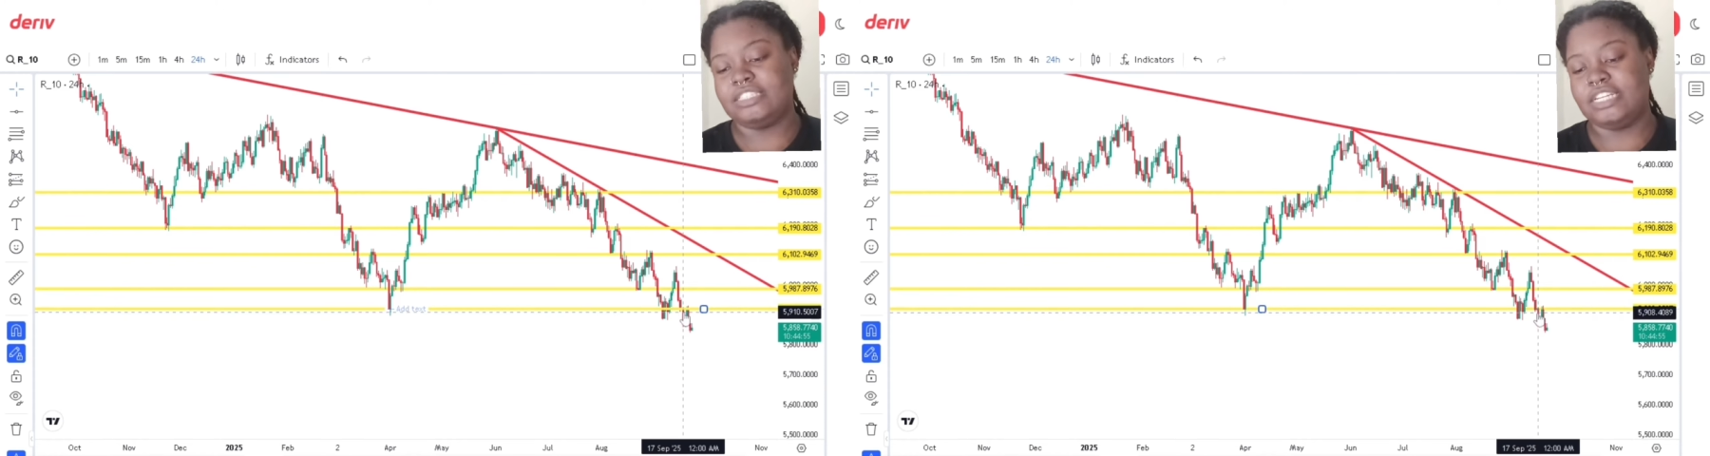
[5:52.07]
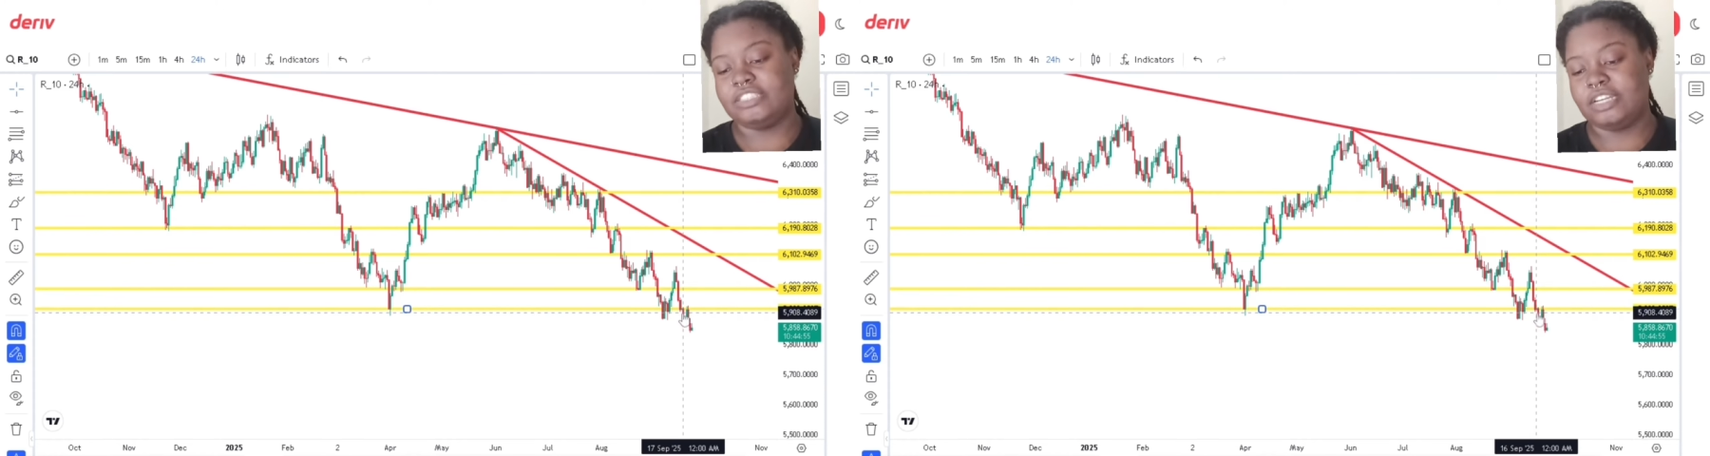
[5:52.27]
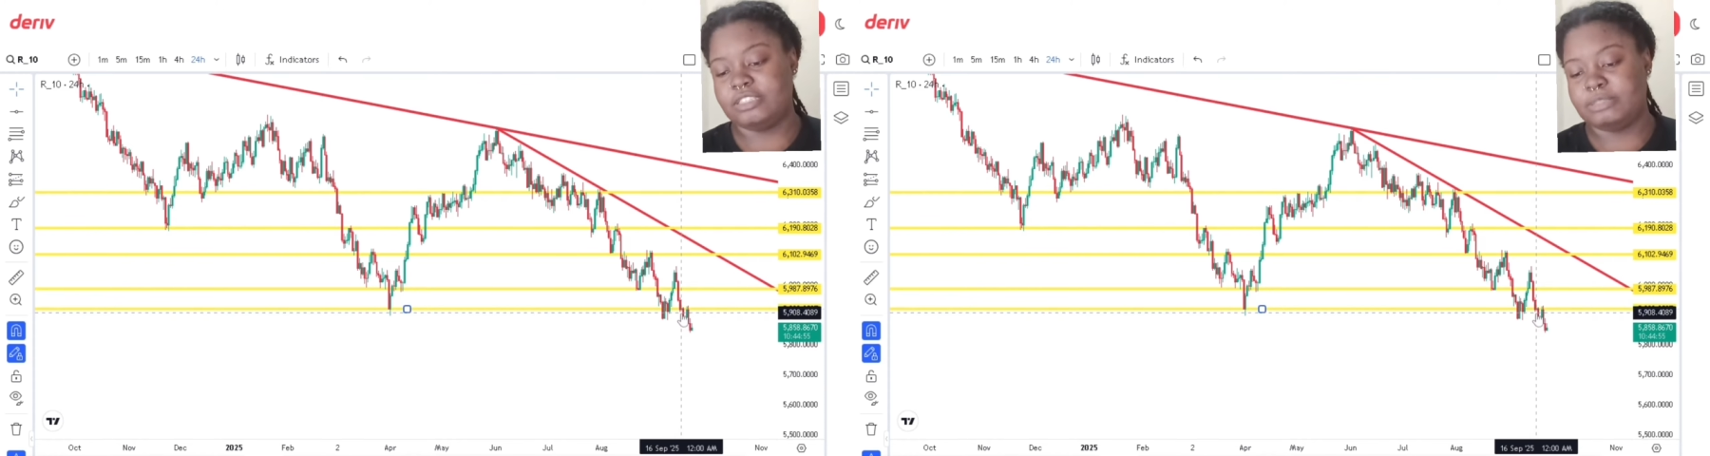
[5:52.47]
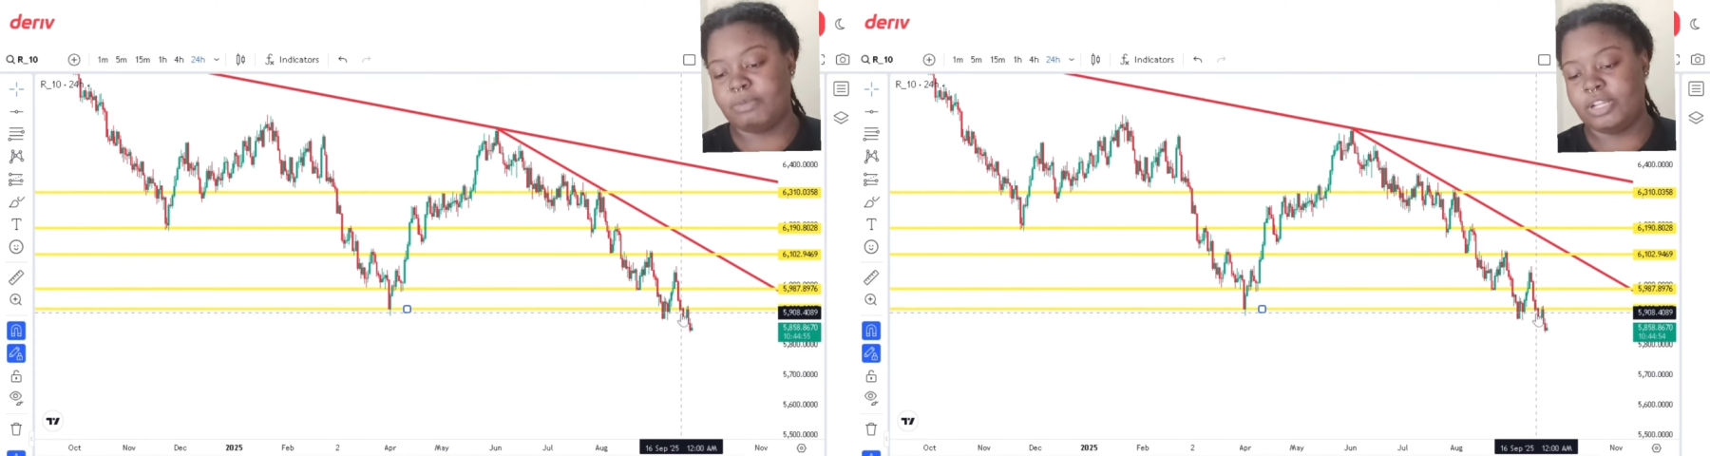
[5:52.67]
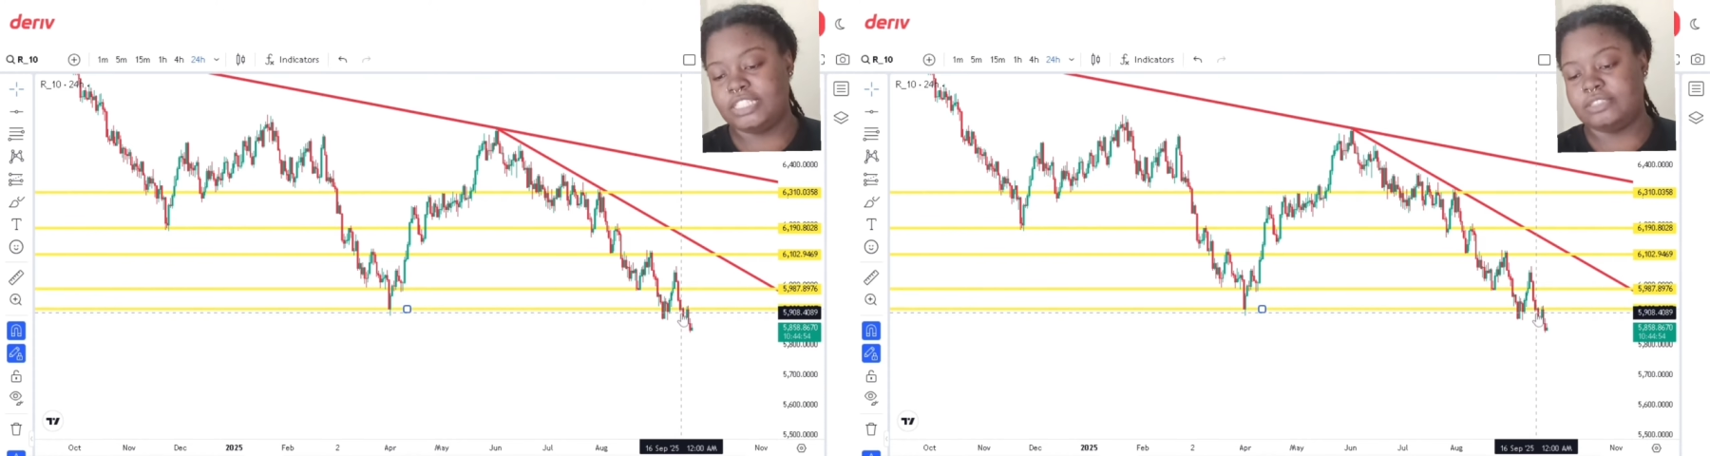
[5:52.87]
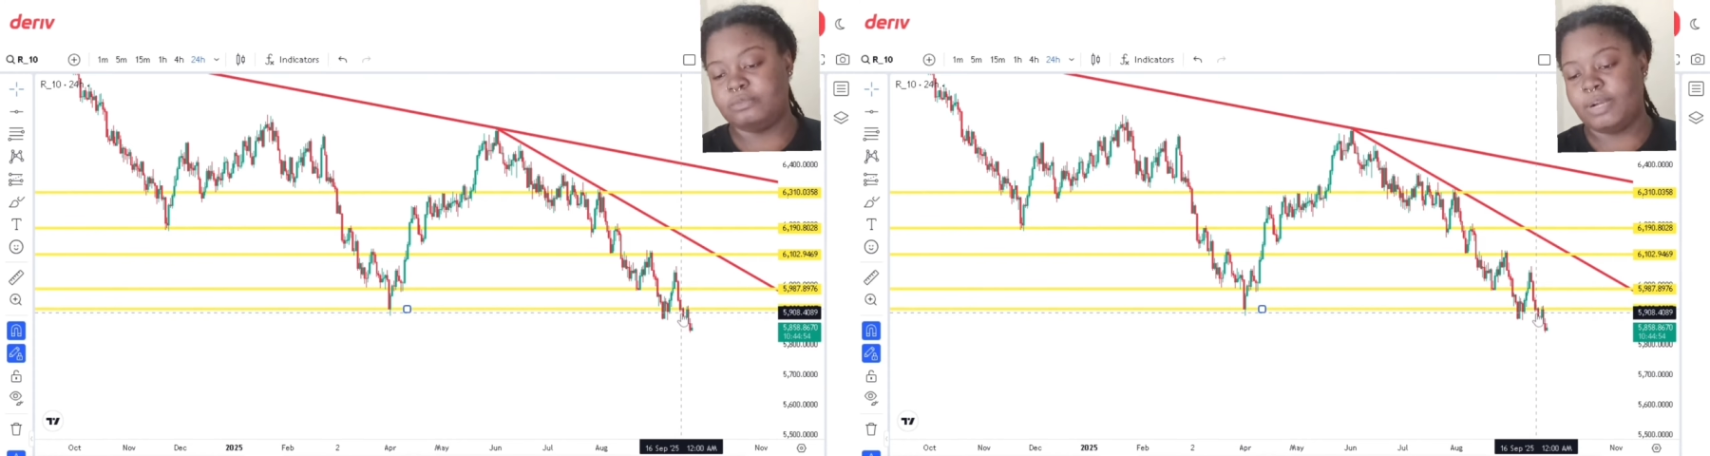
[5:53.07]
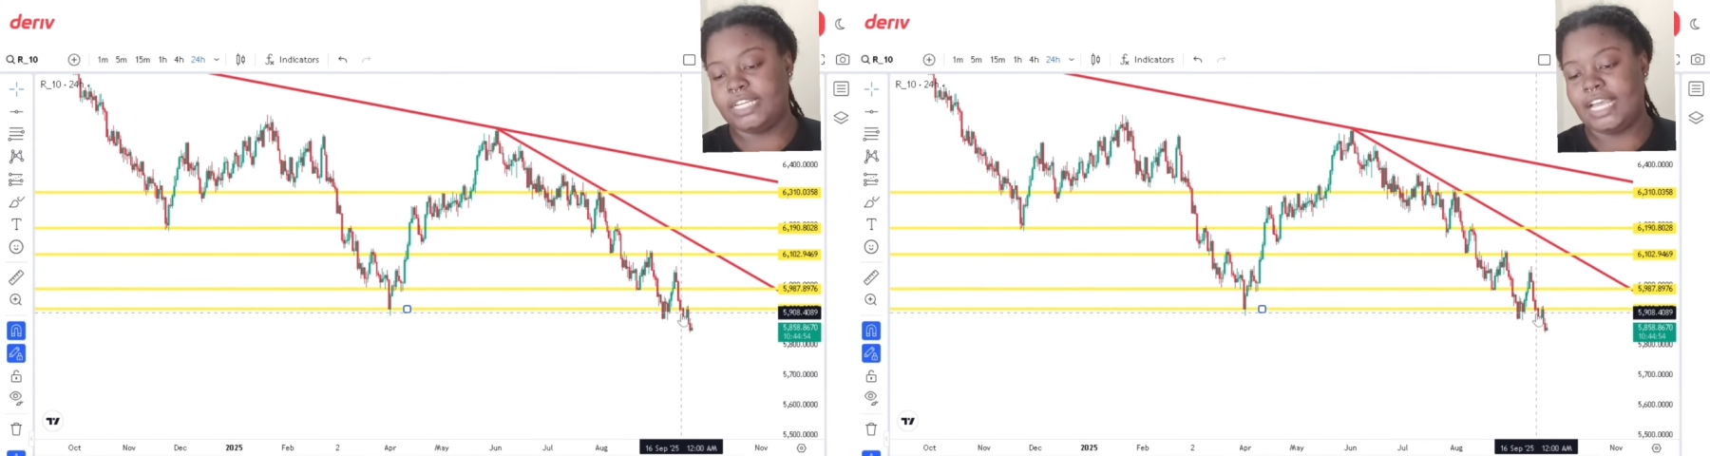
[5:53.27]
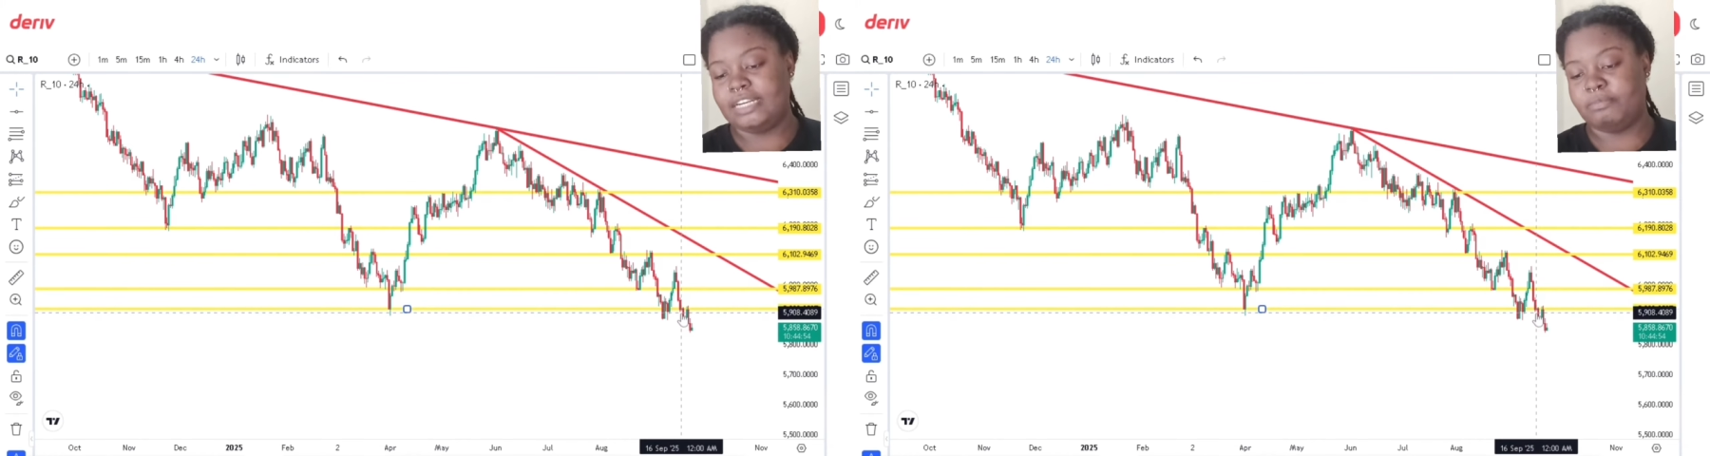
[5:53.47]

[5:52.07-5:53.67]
There's a small little one candle